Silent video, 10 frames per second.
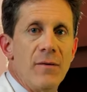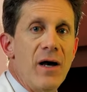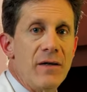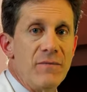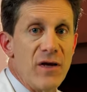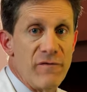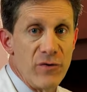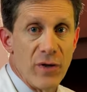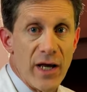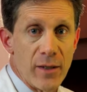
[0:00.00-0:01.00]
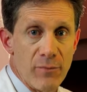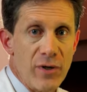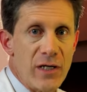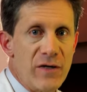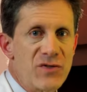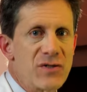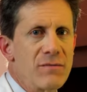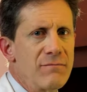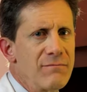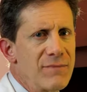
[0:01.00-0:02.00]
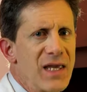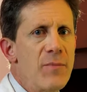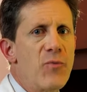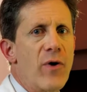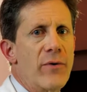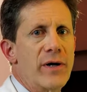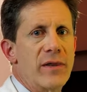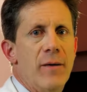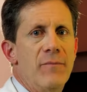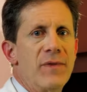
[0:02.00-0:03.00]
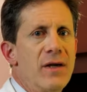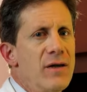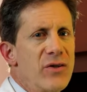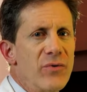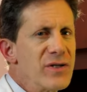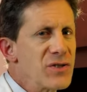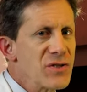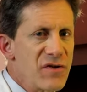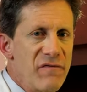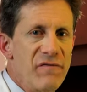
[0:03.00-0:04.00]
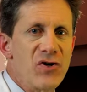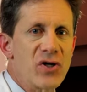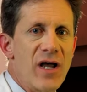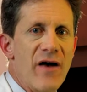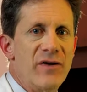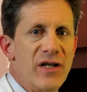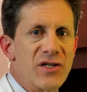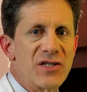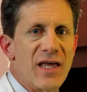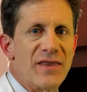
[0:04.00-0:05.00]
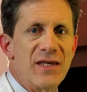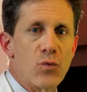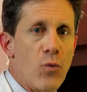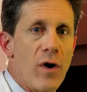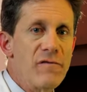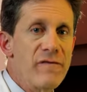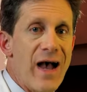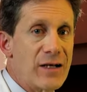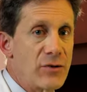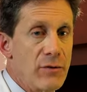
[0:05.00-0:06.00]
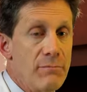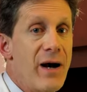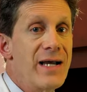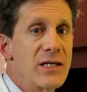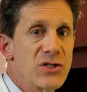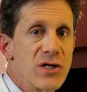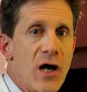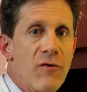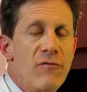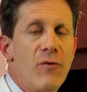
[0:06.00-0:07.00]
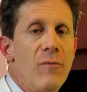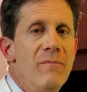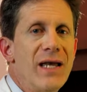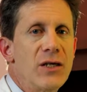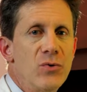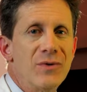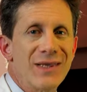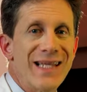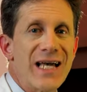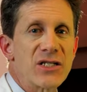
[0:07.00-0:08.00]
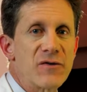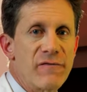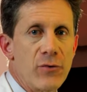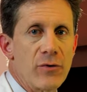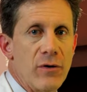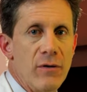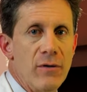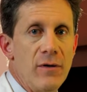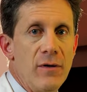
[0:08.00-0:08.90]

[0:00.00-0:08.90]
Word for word: But if you like briefs, keep wearing them. There isn't sufficient evidence that this one factor by itself will make you less fertile.